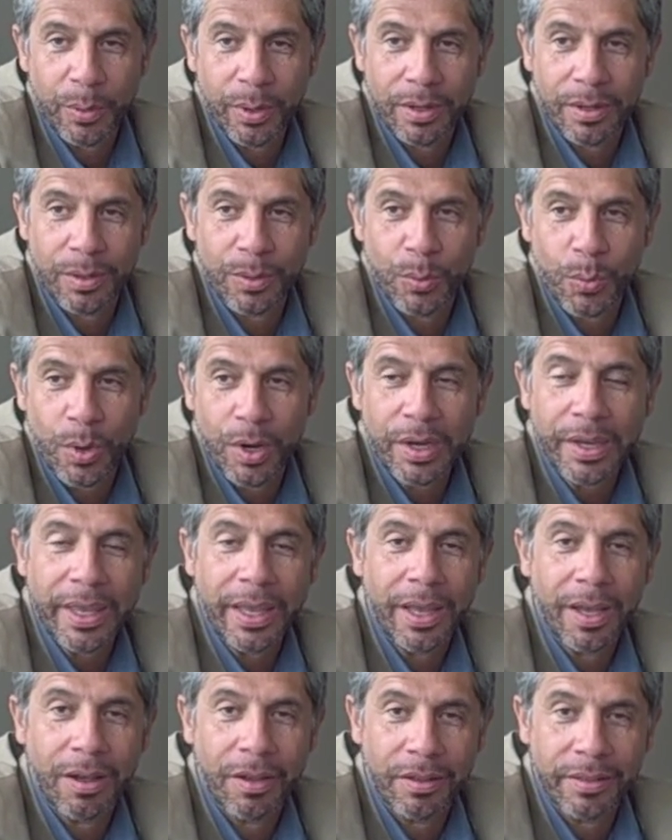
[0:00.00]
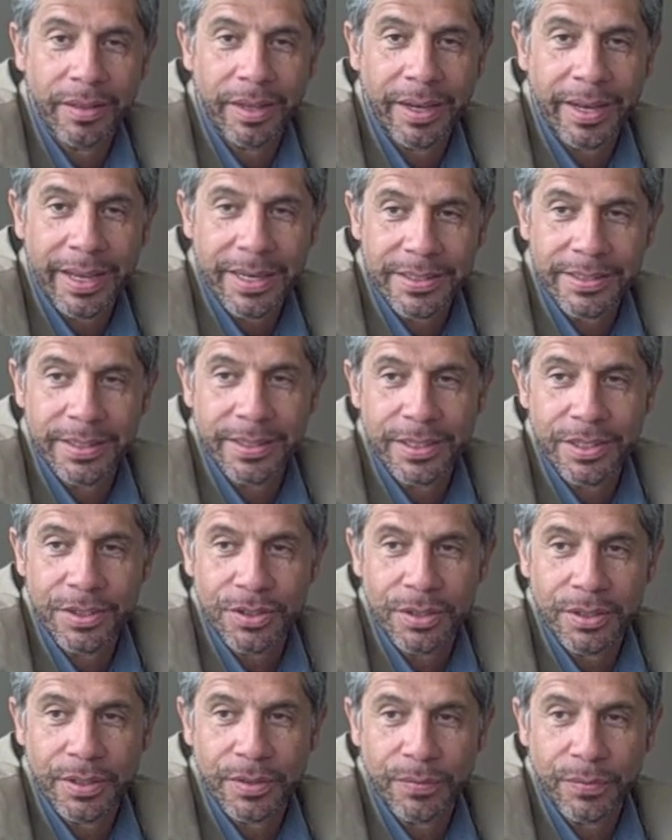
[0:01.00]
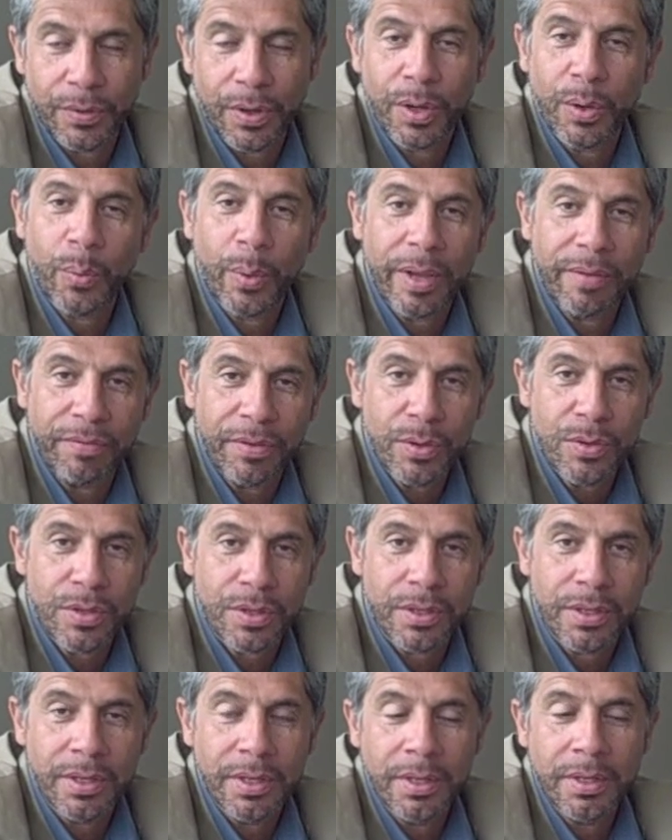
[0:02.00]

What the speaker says: we are working on the next edition of Wine Future,